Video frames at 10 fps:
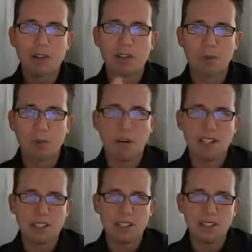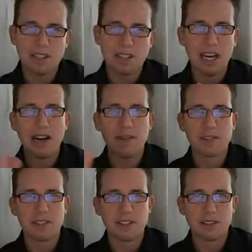also watch it
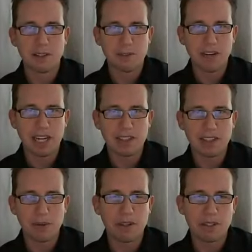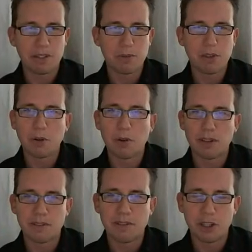after the fact. They watch the
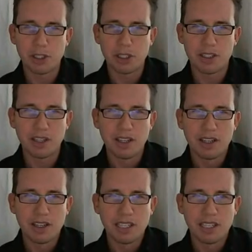recorded version.